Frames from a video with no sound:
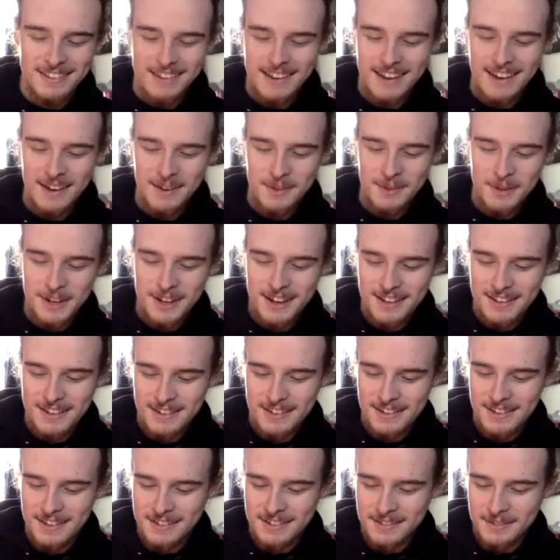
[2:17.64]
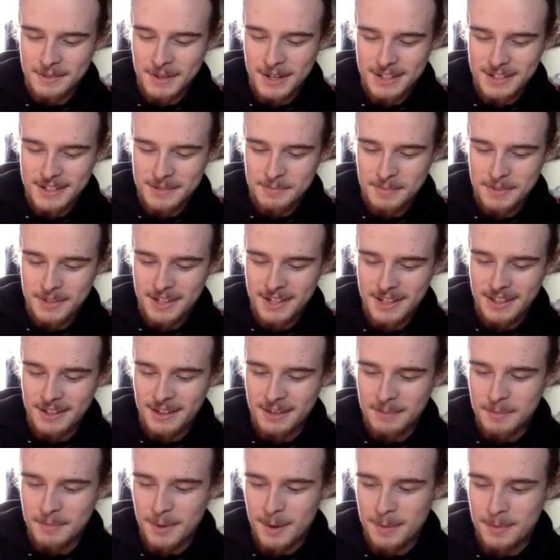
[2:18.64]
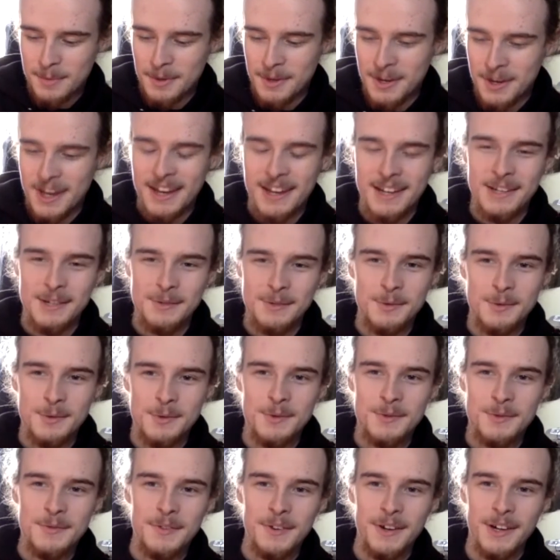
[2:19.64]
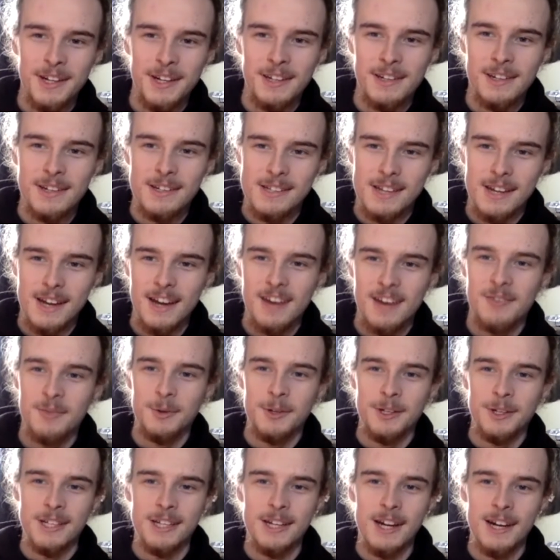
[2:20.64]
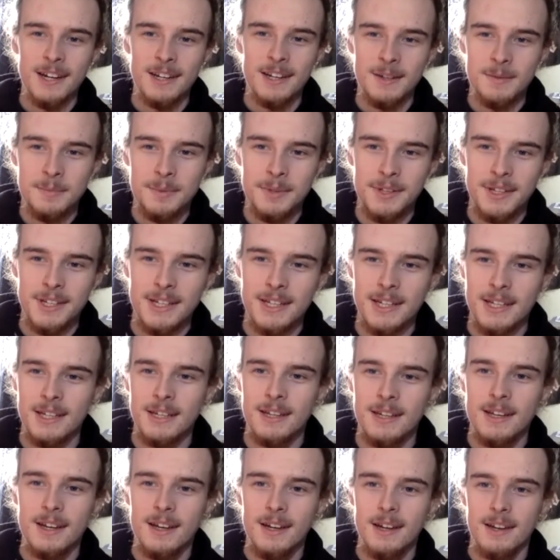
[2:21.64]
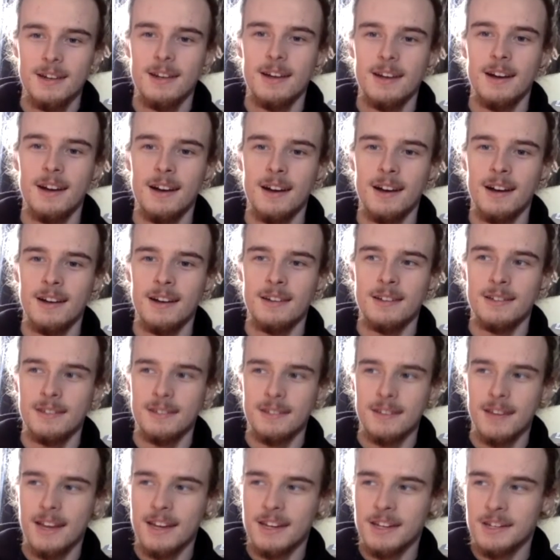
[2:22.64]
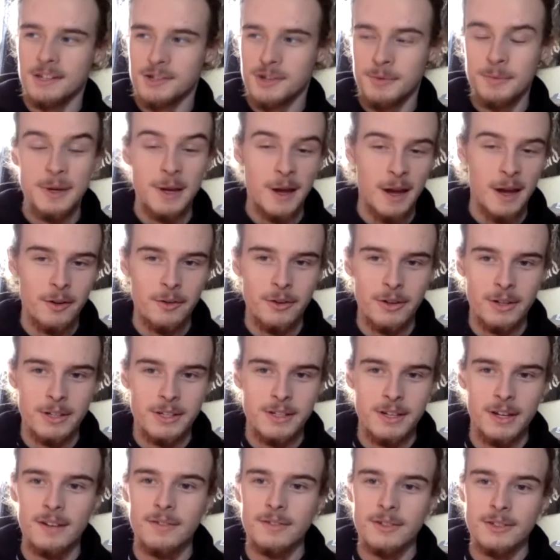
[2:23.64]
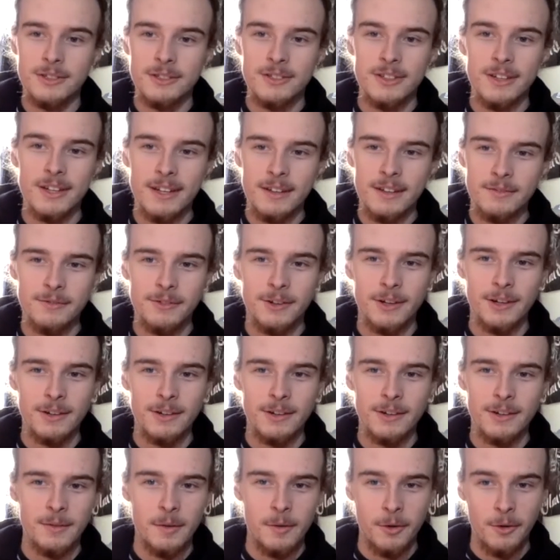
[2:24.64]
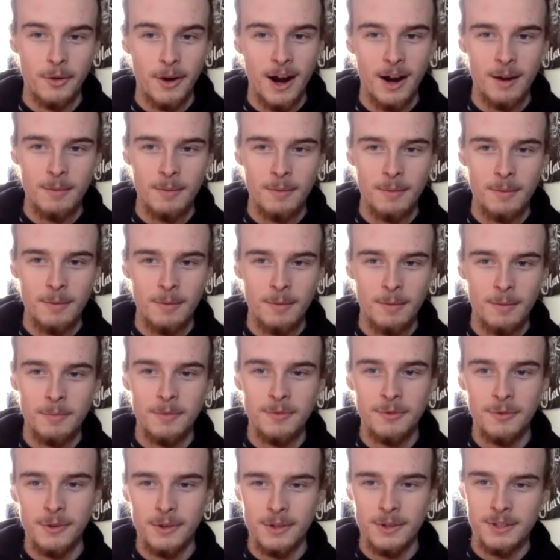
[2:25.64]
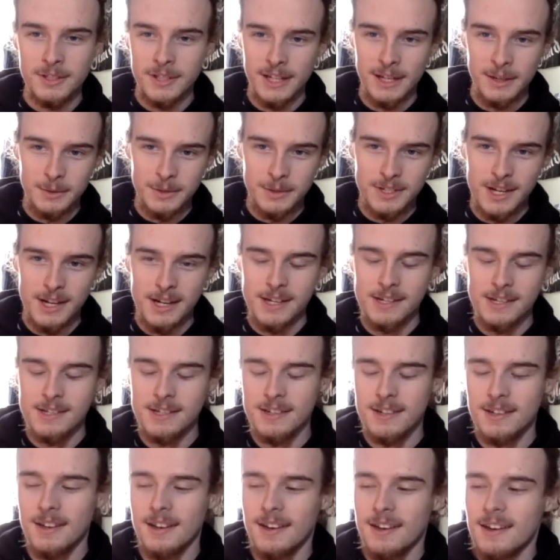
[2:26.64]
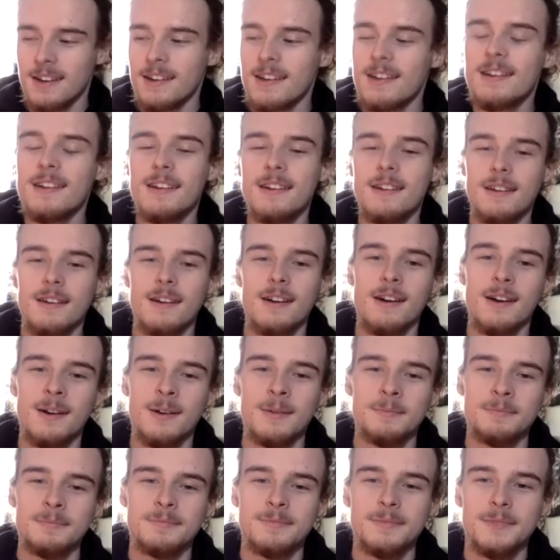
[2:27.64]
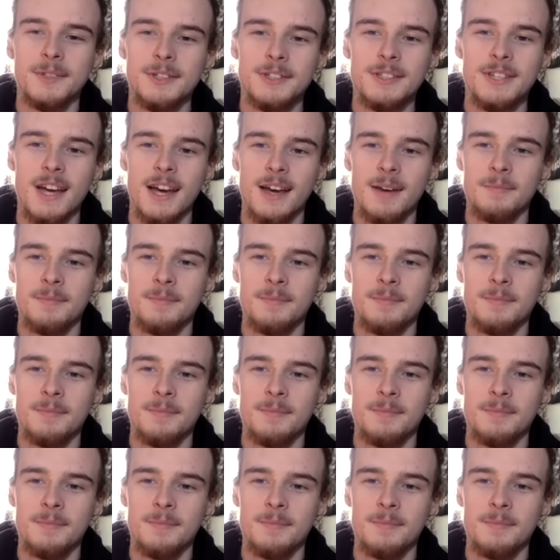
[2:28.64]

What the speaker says: we got to play a little Purple Haze, which was fun because I hadn't really gotten to play any Jimi Hendrix covers like in front of a crowd before, so that was nice. Good time.